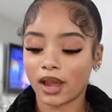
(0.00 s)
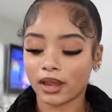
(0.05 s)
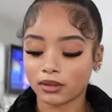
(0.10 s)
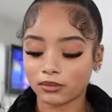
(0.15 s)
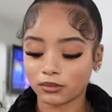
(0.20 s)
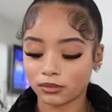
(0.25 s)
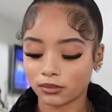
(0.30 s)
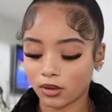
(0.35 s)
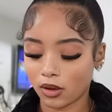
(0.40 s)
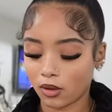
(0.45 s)

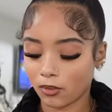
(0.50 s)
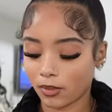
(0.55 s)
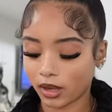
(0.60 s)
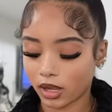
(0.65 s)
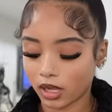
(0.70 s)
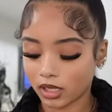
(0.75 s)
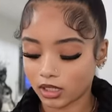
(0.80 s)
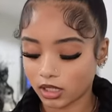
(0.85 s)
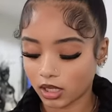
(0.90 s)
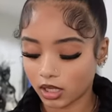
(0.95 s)
item oh my
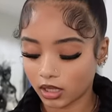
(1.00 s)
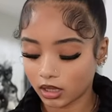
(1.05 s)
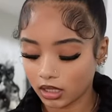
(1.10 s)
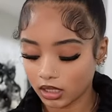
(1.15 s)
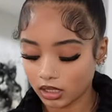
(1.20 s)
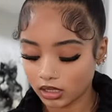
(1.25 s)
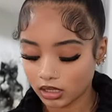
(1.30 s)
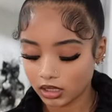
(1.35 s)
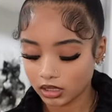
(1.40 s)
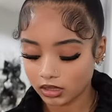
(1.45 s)
gosh y'all
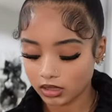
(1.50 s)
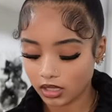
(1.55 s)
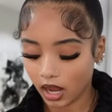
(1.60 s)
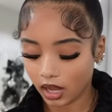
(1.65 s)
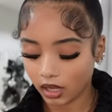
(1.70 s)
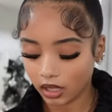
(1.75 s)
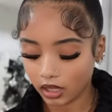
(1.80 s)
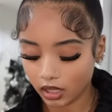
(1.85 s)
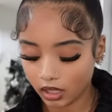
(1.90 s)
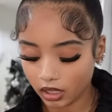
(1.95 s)
this
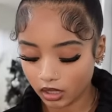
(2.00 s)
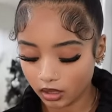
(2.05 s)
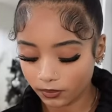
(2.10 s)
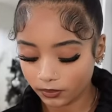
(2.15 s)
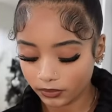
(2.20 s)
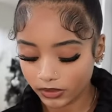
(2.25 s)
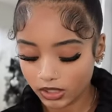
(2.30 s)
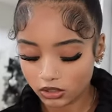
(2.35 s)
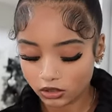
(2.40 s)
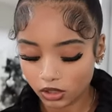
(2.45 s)
jacket
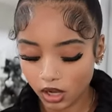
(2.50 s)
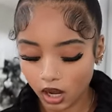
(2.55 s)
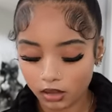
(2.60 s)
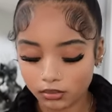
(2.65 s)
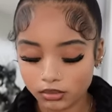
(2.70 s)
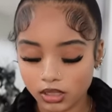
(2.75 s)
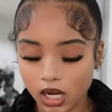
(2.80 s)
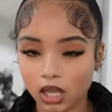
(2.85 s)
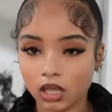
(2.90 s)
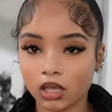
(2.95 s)
this
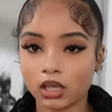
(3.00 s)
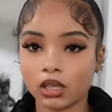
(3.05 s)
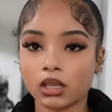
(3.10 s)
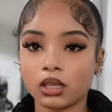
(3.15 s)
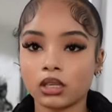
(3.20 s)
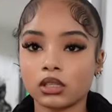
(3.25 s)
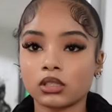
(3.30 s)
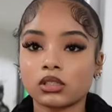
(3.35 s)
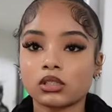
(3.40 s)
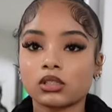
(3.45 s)
crop
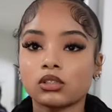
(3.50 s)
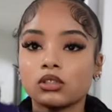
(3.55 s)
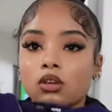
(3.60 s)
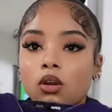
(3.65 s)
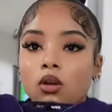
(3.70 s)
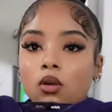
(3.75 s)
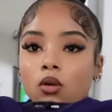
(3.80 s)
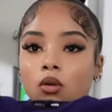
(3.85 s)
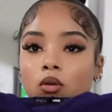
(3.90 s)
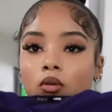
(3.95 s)
jacket is
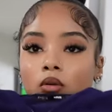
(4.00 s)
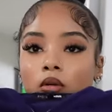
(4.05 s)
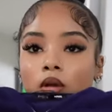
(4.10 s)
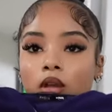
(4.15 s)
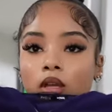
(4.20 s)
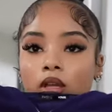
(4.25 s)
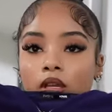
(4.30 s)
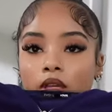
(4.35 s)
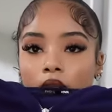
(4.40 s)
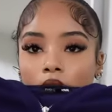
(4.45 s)
so
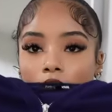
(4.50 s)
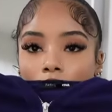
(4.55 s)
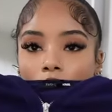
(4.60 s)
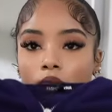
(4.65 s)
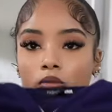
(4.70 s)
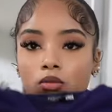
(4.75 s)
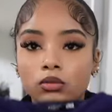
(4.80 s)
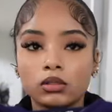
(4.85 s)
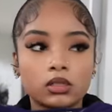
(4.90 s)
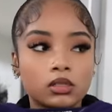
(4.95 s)

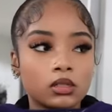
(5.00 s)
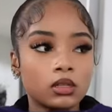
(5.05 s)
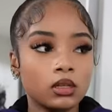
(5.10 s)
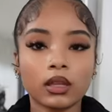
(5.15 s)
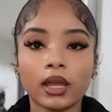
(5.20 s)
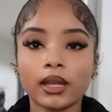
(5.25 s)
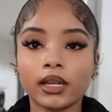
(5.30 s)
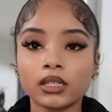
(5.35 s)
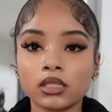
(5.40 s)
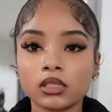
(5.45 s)
cute
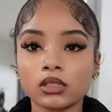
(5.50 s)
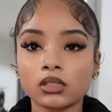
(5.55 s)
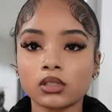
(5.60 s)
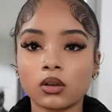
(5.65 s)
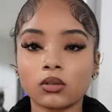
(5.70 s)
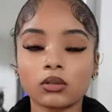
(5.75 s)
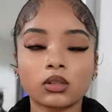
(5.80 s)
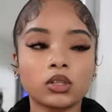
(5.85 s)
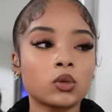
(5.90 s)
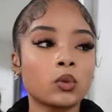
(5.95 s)
like this is
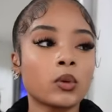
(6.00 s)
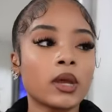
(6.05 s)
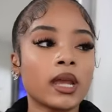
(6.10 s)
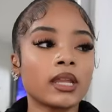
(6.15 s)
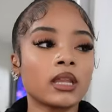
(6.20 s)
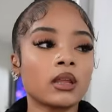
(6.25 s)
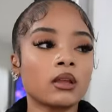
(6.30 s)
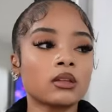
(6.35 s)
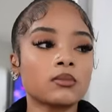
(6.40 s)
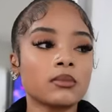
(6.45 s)
so cute
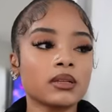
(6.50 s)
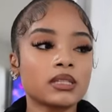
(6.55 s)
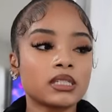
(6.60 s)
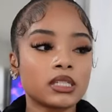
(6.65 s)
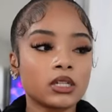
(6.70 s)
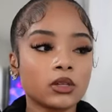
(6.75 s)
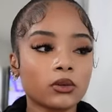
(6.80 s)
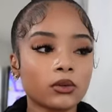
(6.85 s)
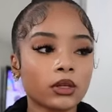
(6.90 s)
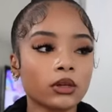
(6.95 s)
and the
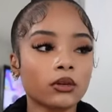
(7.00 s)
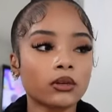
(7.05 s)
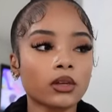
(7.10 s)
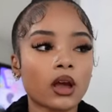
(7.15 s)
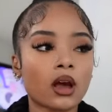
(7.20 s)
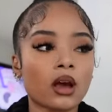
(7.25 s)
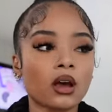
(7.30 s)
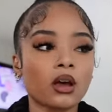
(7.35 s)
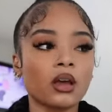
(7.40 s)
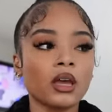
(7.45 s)
material
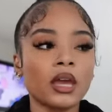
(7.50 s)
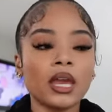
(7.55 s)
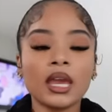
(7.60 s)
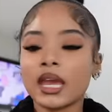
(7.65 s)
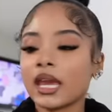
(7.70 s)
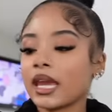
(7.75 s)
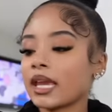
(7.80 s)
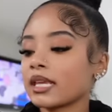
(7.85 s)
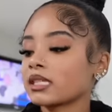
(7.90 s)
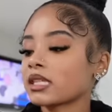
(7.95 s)
y'all
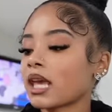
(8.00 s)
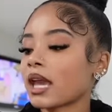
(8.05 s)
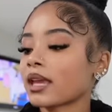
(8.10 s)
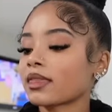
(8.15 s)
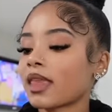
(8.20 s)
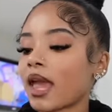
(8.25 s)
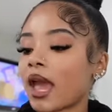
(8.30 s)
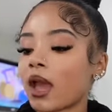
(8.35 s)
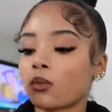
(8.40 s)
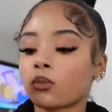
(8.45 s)
it's like
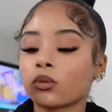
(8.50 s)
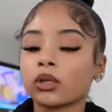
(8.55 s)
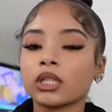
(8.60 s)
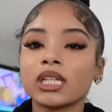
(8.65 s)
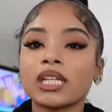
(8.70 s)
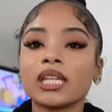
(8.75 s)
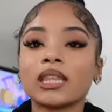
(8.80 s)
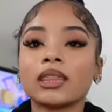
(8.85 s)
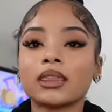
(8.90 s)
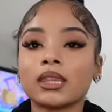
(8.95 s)
that
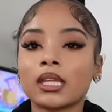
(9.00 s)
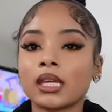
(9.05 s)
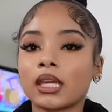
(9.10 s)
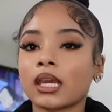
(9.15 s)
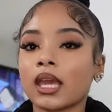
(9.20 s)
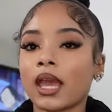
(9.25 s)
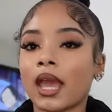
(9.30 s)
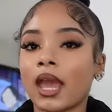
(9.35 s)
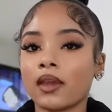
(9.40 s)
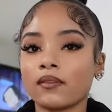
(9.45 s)
really
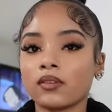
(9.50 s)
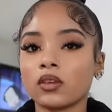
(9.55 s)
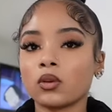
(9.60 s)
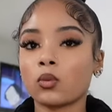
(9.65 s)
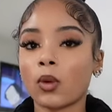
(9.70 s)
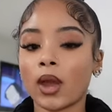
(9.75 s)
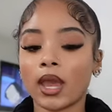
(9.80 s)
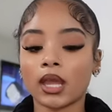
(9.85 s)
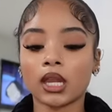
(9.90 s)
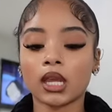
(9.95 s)
thick heavy
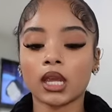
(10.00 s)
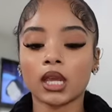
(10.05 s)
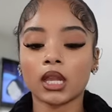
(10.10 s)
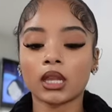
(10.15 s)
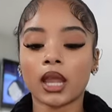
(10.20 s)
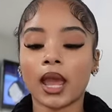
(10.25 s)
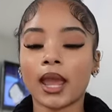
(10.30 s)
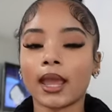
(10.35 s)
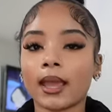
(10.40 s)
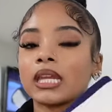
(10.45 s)
weighted
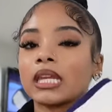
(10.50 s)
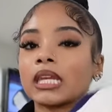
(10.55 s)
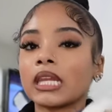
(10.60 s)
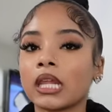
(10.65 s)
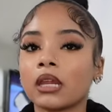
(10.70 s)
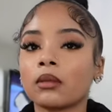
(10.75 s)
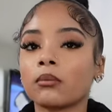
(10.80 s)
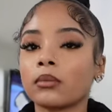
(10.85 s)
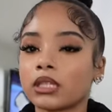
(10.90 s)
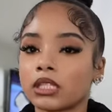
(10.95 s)
like
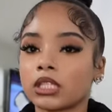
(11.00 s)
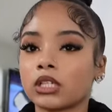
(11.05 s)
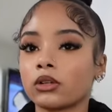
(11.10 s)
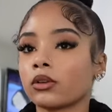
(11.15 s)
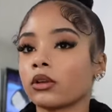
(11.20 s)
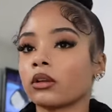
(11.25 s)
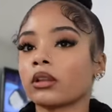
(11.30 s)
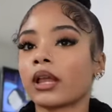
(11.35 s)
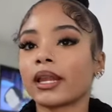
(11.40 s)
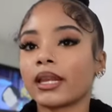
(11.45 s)
knitted
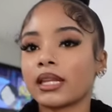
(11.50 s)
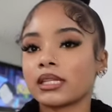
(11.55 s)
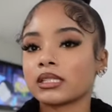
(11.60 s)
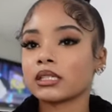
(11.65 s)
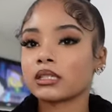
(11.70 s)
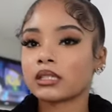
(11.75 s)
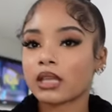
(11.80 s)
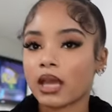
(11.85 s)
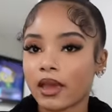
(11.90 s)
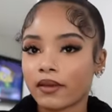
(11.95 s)
material like this
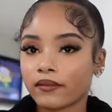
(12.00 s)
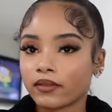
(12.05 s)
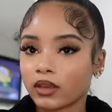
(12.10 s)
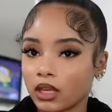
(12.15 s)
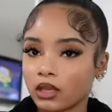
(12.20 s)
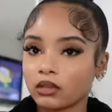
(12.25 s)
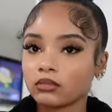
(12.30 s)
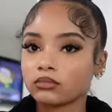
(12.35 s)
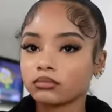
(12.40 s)
is heavy